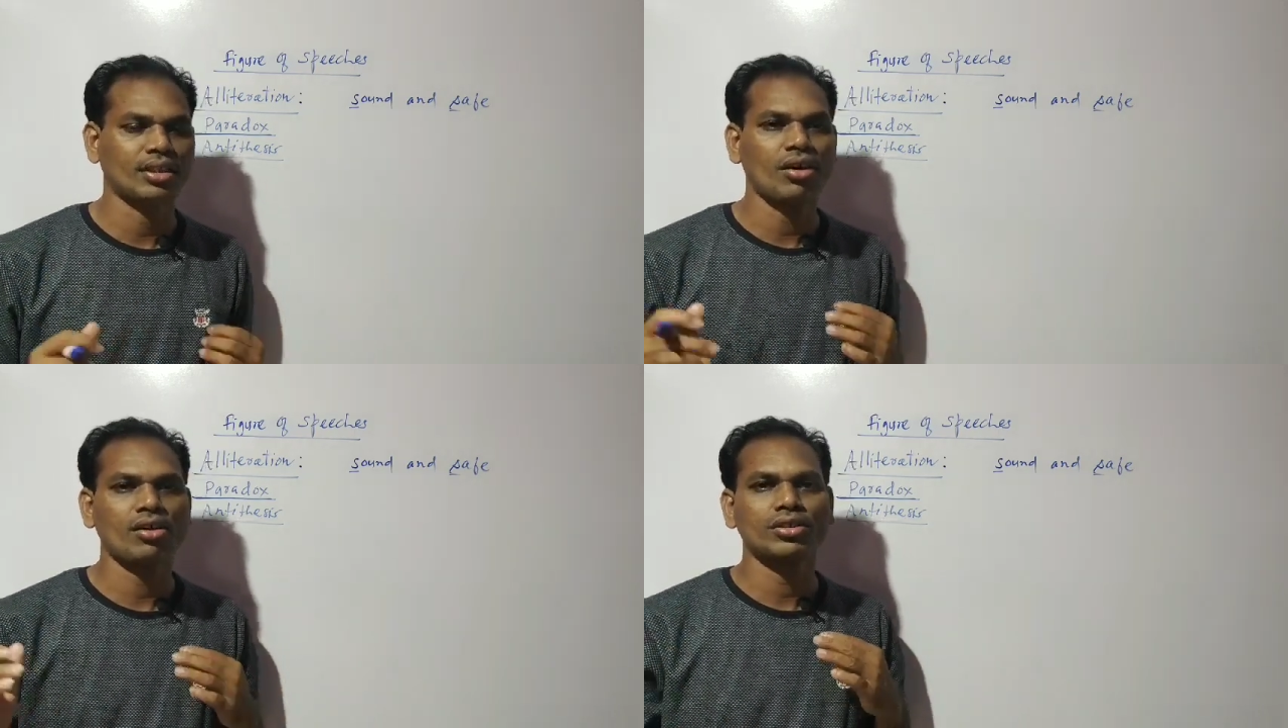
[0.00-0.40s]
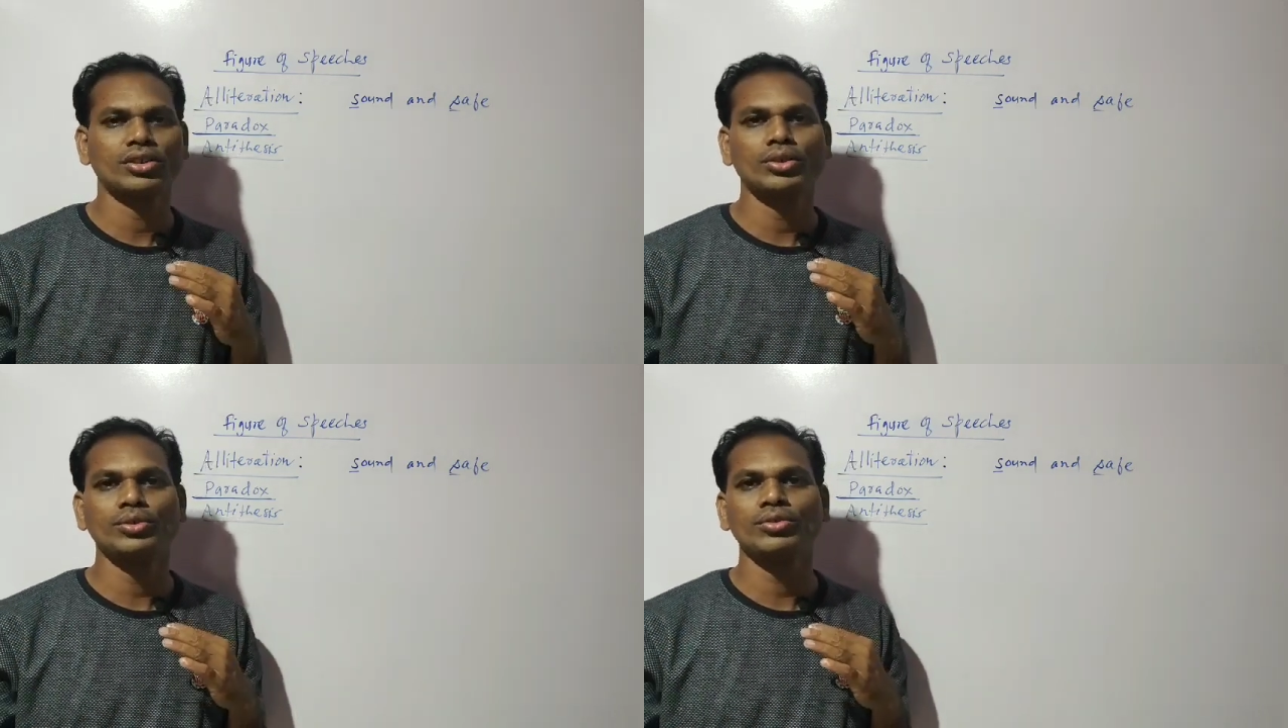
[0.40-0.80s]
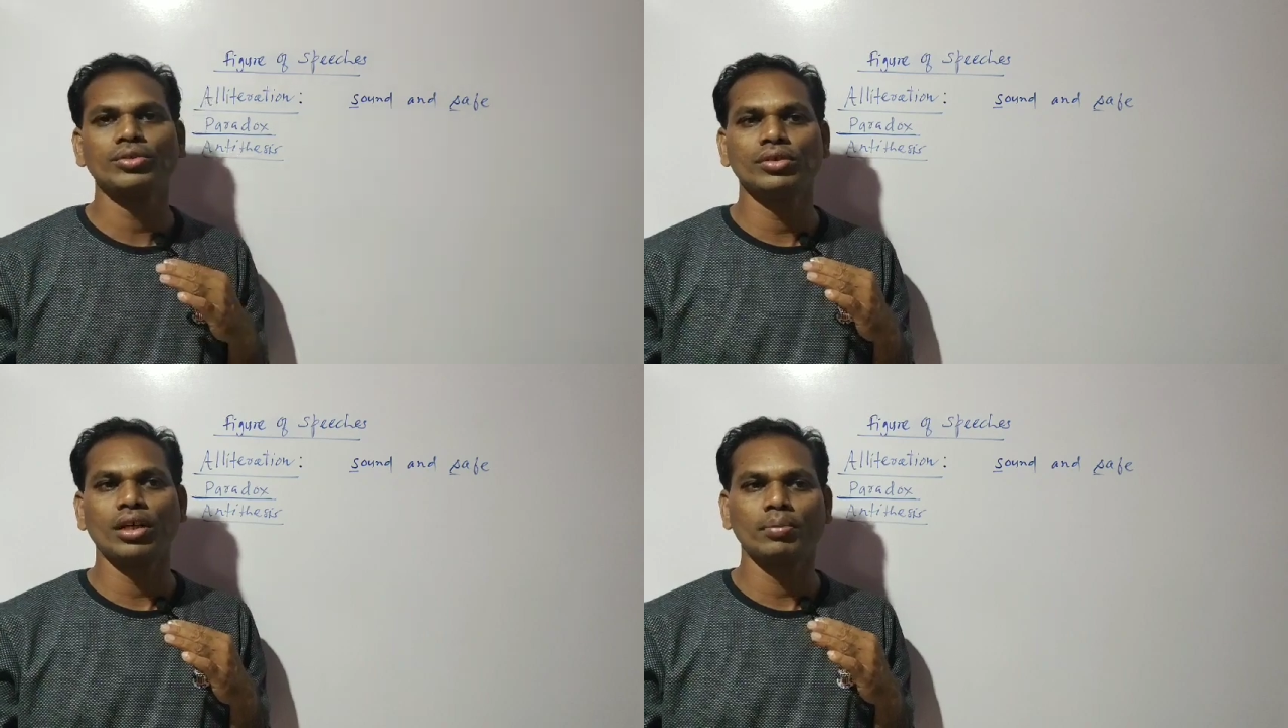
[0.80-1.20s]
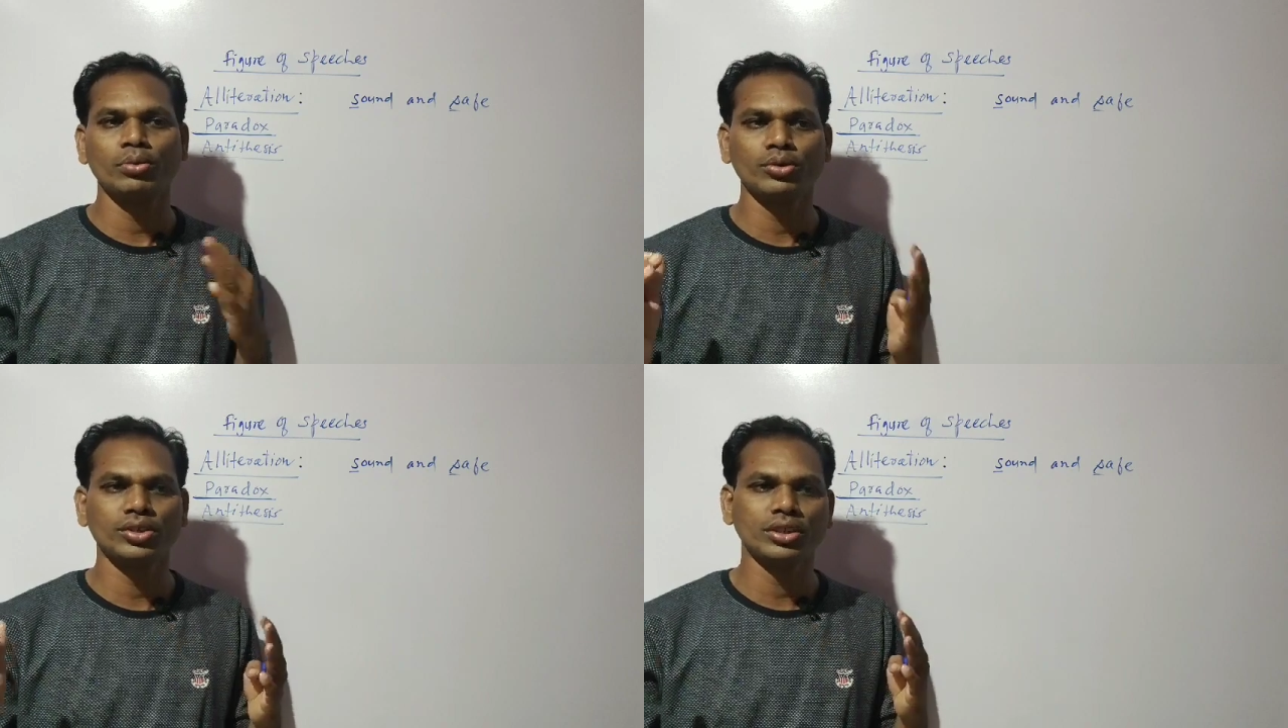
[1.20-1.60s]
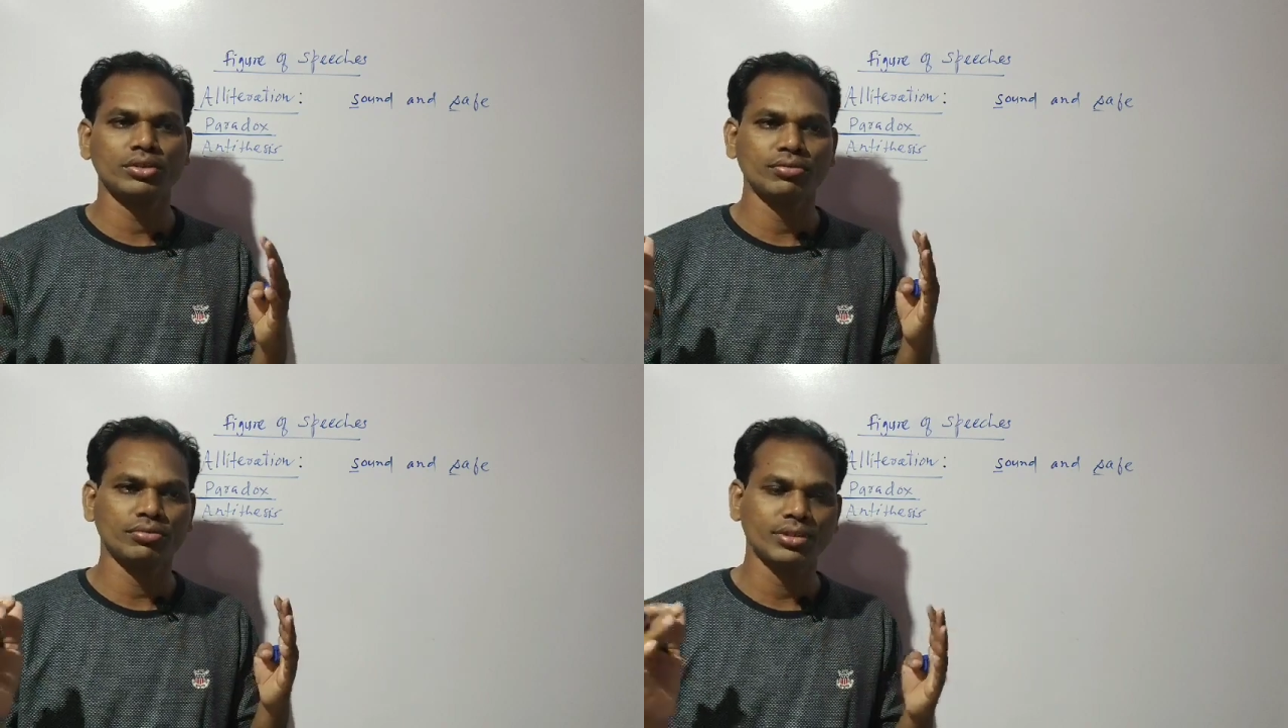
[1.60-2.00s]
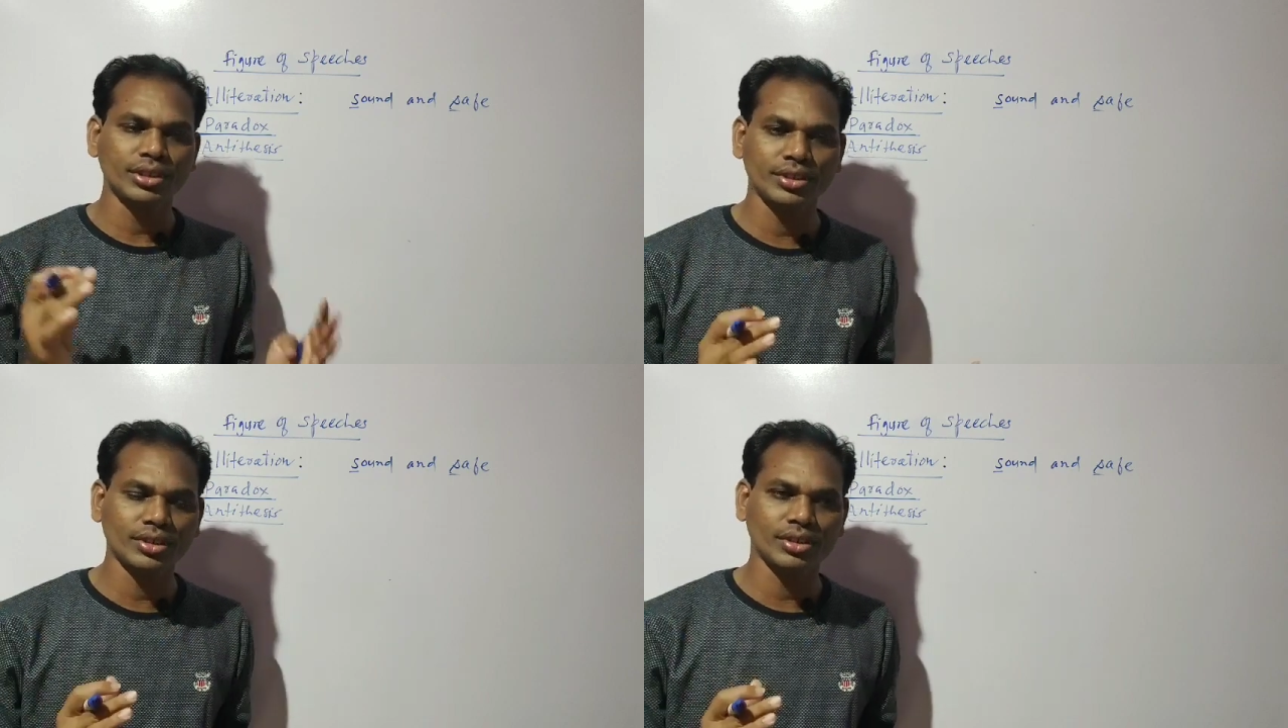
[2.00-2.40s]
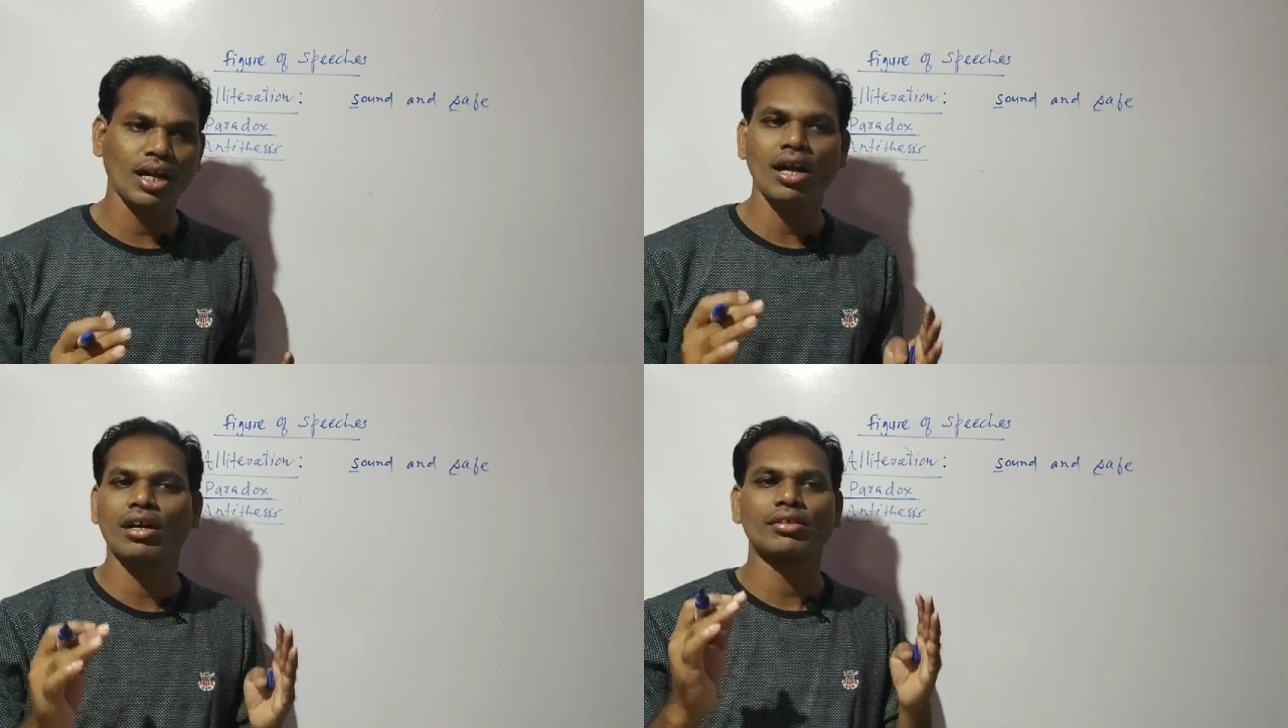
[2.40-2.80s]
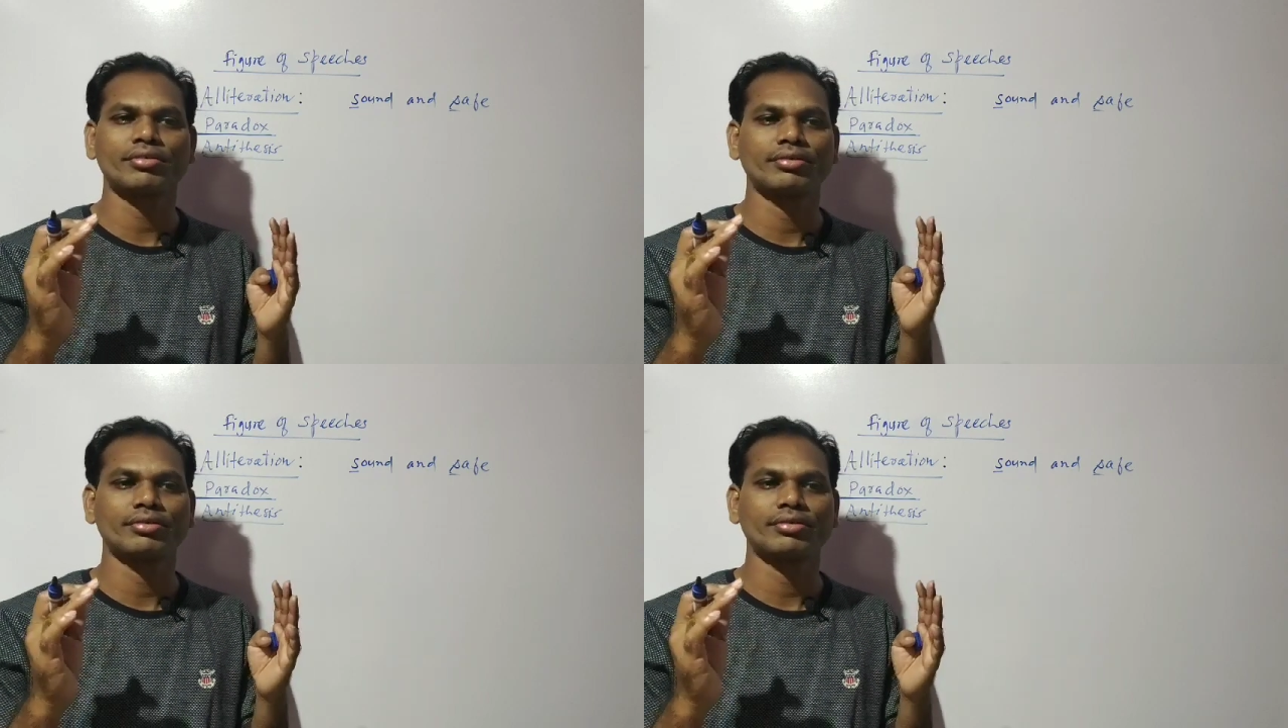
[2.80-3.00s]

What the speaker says: or two opposite words are